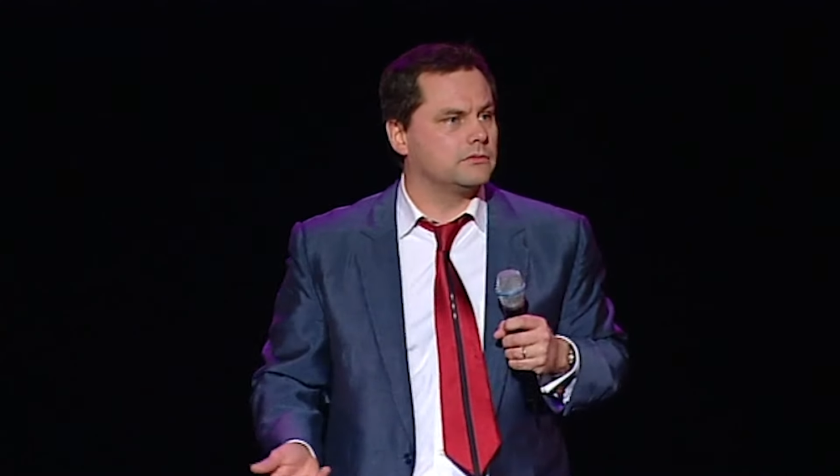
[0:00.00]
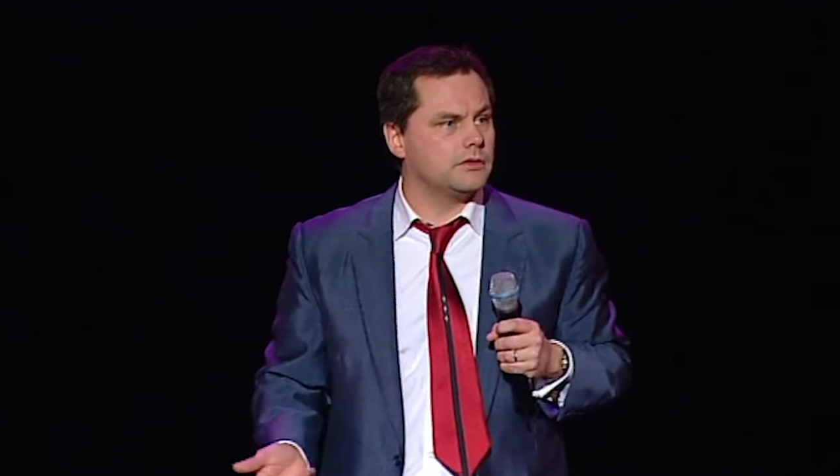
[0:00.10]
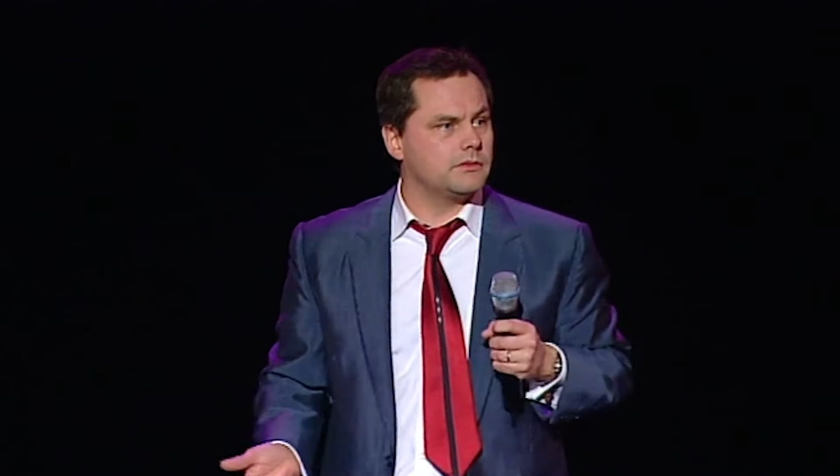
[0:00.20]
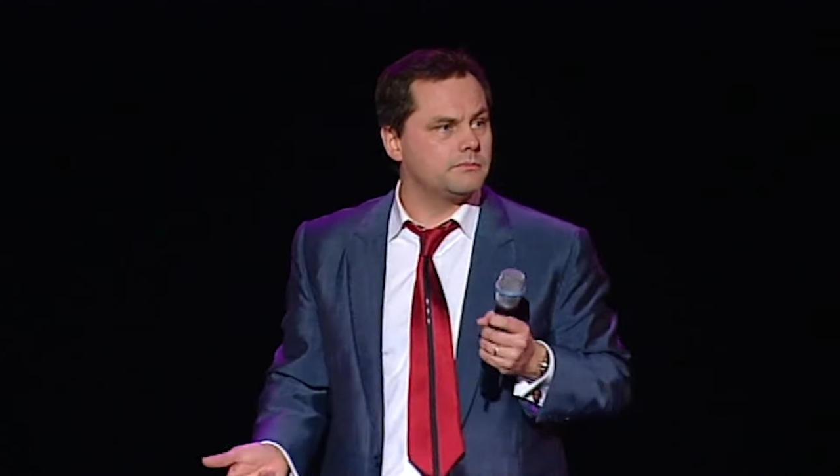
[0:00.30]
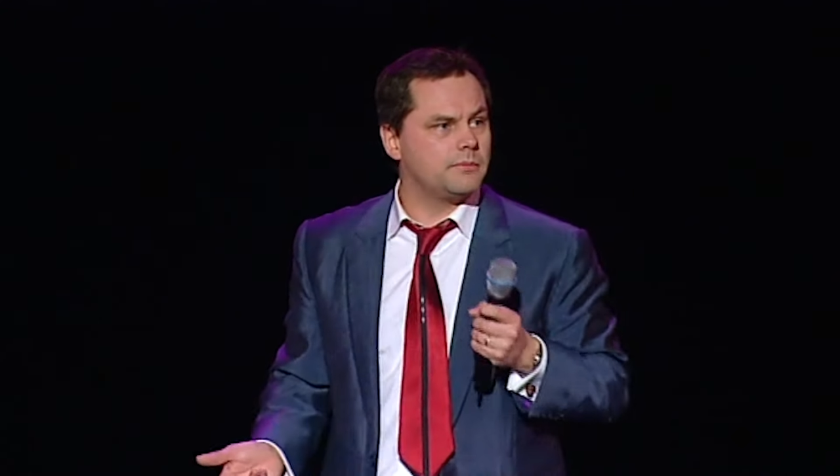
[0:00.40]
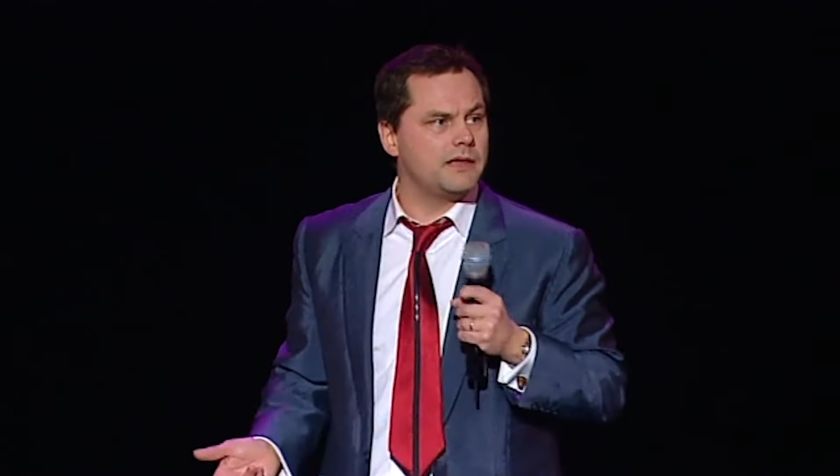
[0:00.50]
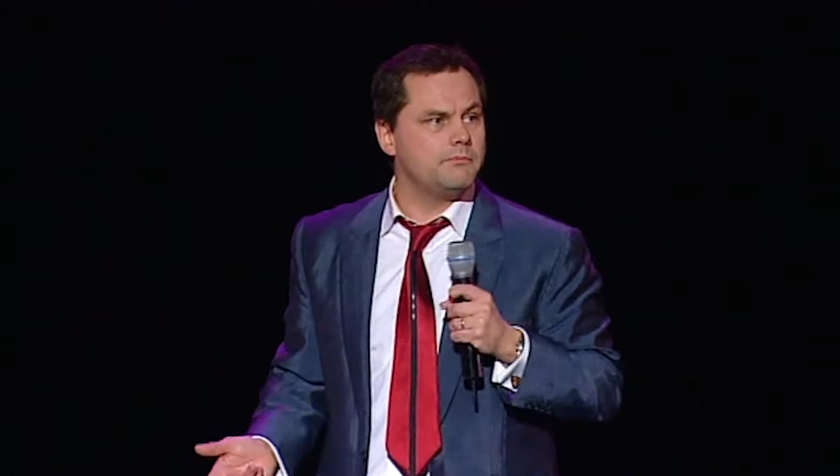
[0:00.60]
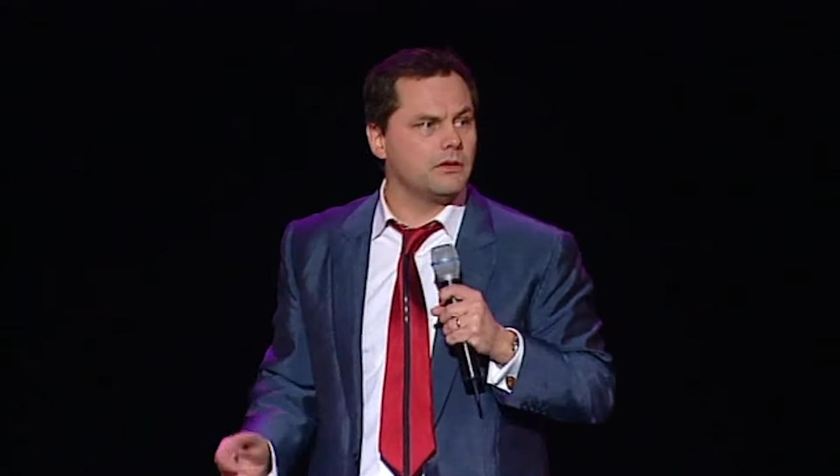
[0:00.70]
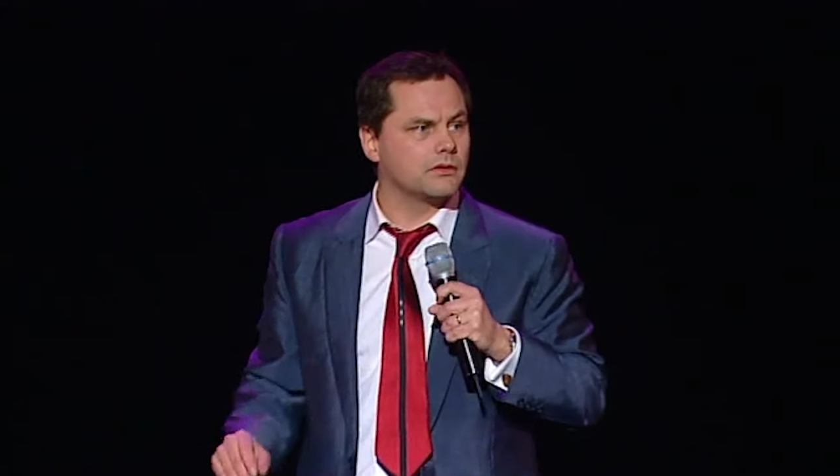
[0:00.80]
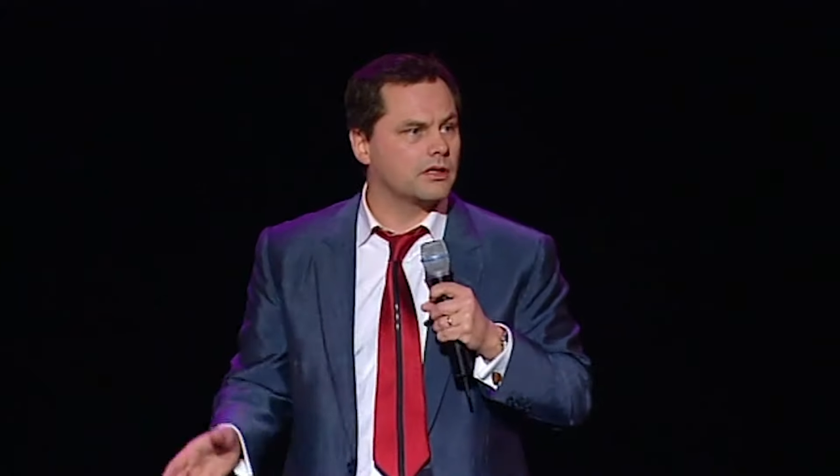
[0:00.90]
Yeah. Buy
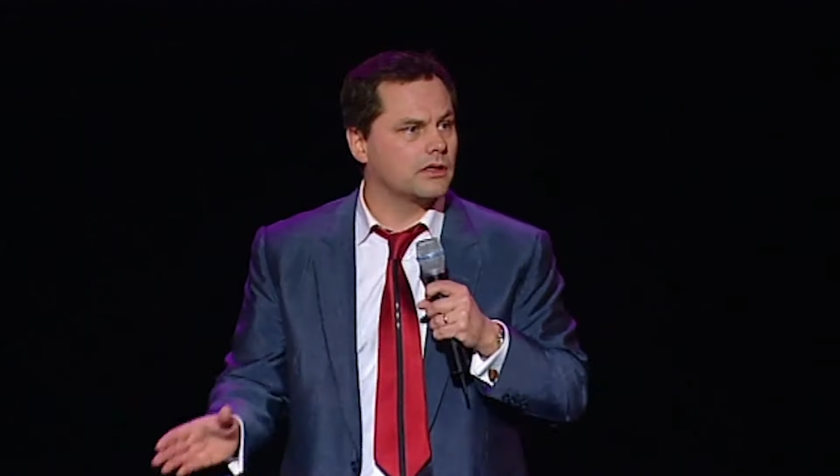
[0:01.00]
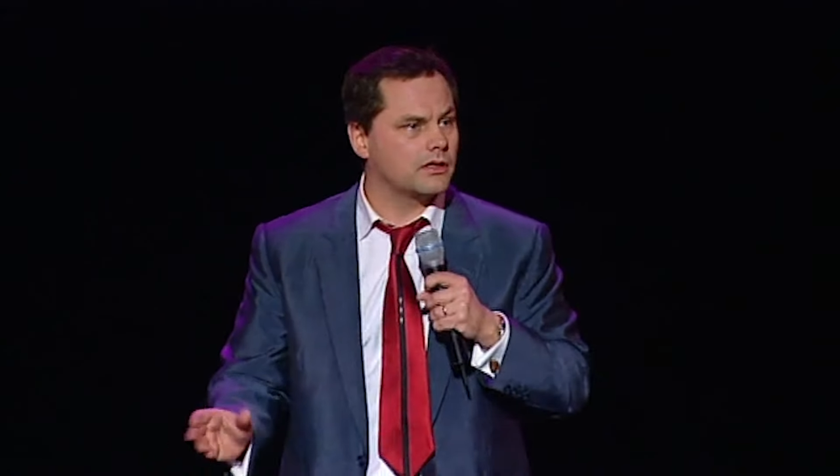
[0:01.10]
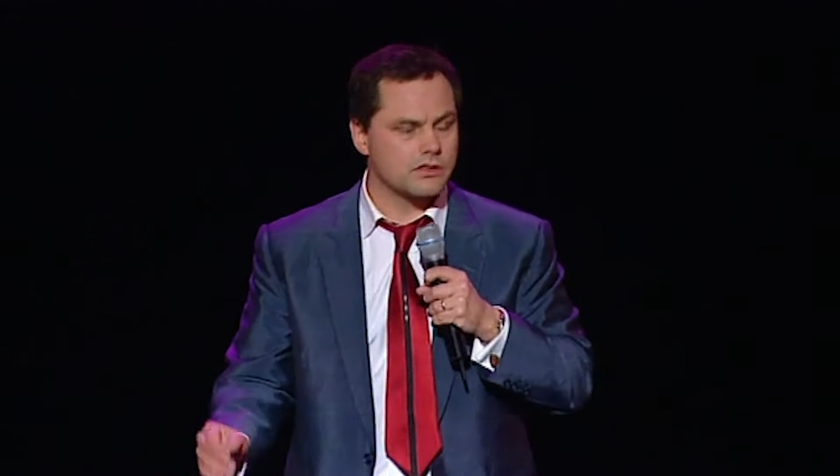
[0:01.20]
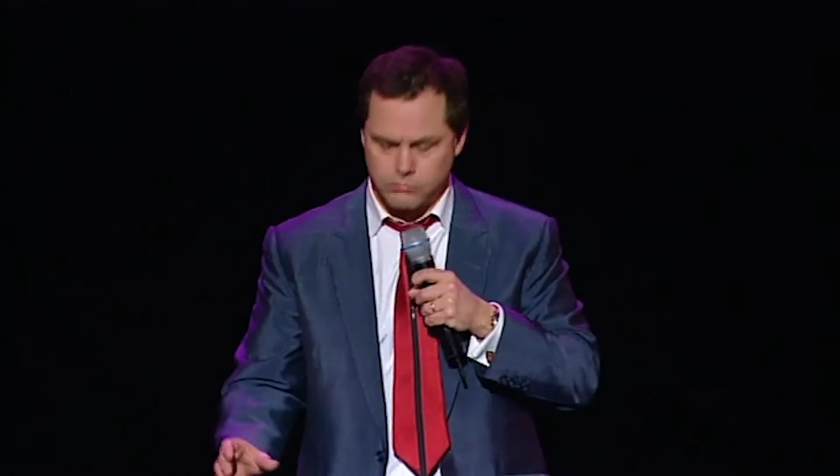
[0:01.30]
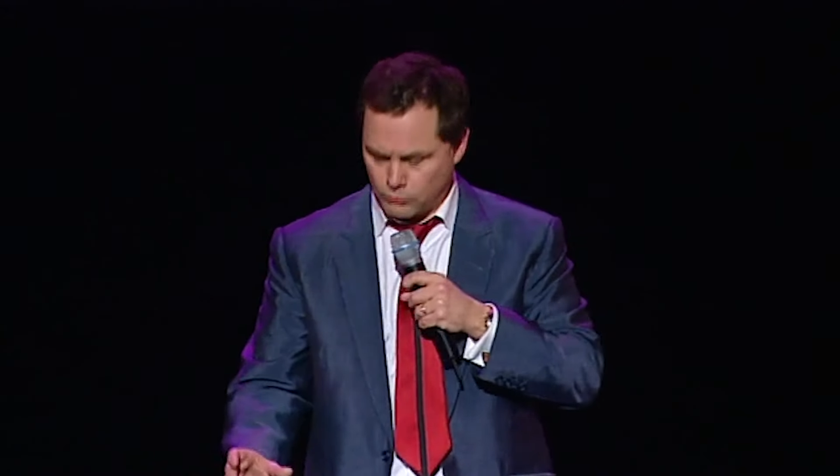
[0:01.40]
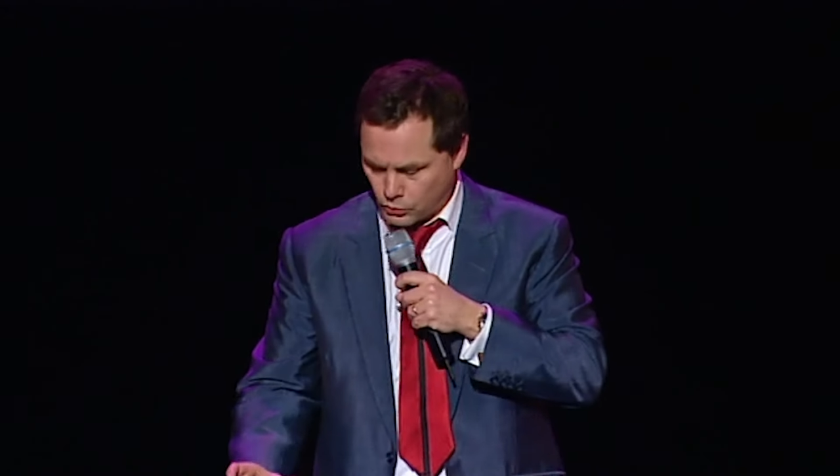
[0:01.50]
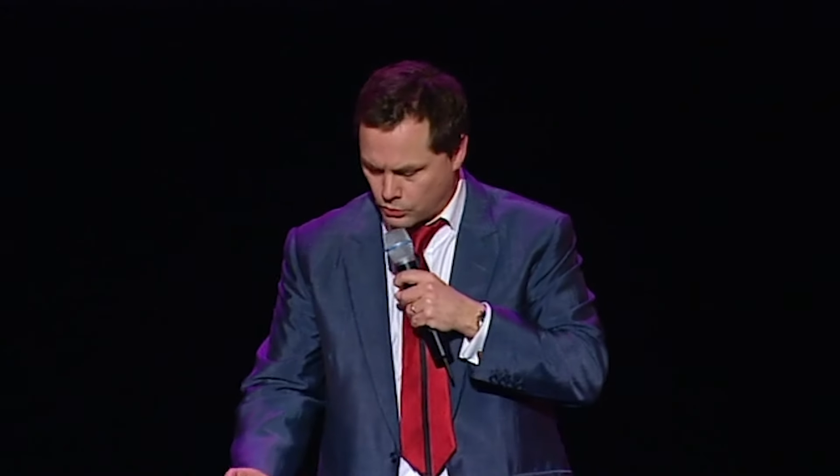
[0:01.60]
milk. He goes... The